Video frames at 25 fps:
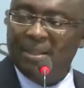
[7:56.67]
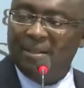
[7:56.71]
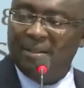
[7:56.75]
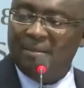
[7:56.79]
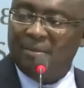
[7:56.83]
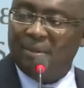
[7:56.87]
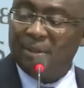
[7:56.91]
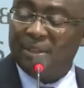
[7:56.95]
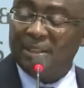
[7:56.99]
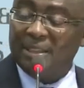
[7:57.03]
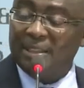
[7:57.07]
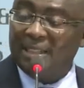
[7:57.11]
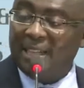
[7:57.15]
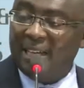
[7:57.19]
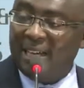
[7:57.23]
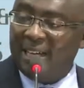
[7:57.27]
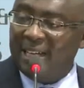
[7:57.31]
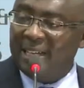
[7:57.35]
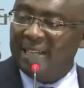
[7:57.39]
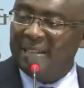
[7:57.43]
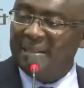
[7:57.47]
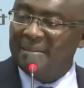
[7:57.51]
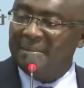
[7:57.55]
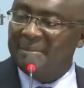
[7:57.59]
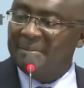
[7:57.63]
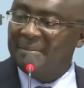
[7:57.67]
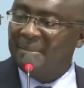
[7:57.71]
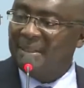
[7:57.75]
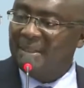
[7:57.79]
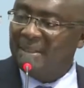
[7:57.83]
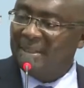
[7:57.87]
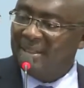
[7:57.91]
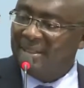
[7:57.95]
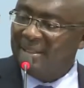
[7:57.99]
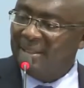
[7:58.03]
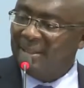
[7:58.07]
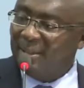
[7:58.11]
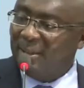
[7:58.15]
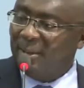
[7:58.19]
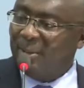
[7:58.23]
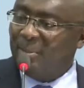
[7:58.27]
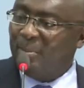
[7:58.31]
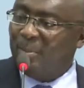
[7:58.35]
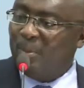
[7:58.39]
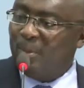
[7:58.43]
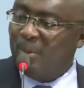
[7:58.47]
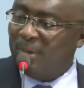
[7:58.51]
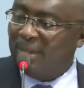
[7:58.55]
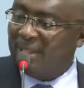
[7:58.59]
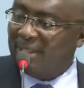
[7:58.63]
49,
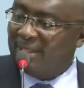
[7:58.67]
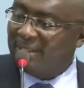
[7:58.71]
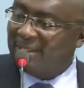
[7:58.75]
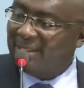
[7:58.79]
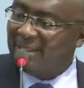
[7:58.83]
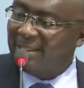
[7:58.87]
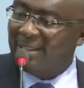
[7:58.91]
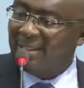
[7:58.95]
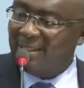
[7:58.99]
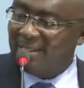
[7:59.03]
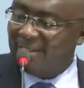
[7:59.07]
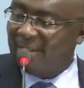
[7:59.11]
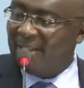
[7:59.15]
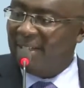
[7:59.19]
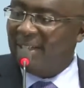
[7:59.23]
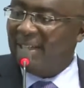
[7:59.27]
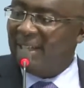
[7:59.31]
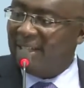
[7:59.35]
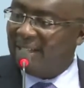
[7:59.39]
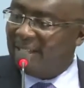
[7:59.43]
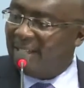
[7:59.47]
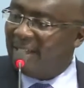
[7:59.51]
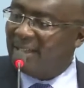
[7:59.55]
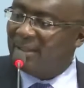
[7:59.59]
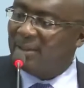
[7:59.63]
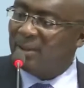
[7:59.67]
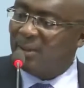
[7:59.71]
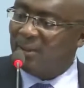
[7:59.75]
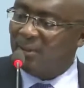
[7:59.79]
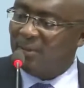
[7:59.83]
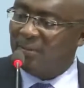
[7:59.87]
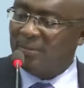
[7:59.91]
0.3, and that sort